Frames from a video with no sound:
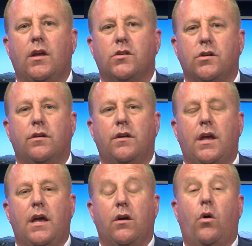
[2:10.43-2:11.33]
Sure.
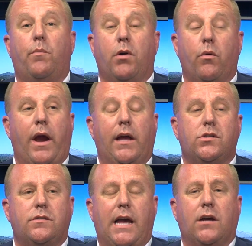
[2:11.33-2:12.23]
Well, Burnt
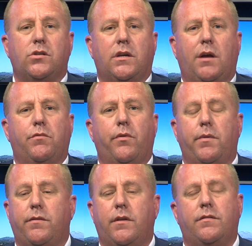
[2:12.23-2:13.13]
Ranch, it actually comes from
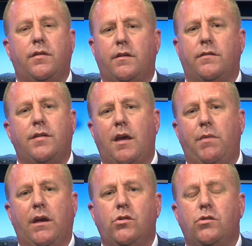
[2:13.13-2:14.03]
the
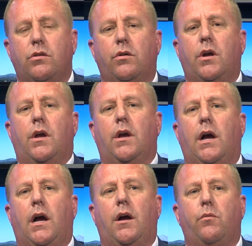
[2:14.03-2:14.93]
same issue.
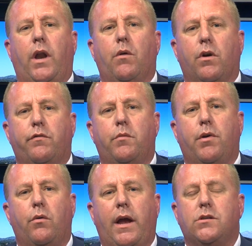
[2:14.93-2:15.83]
When I worked for
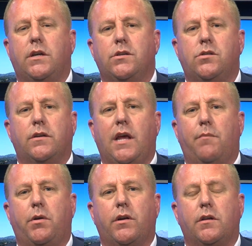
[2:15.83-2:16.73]
Burnt Ranch, I just took
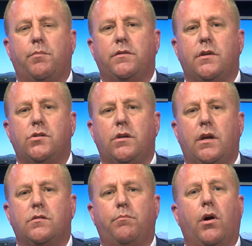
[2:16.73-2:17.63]
that particular position
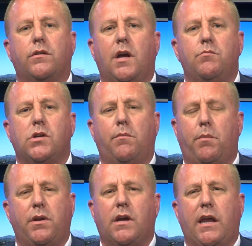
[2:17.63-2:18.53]
as a part-time job.
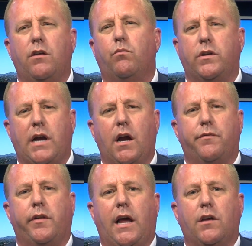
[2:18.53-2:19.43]
I've been kind of
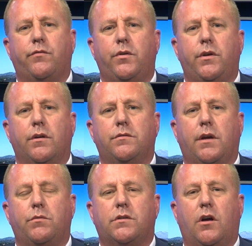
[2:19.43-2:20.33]
retired for the last few years. I
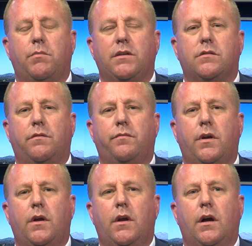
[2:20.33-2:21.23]
always called
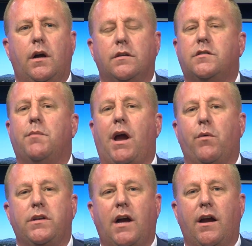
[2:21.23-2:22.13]
myself
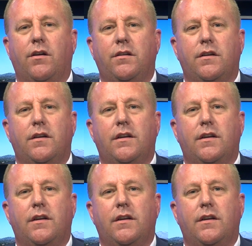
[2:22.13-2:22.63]
semi-retired.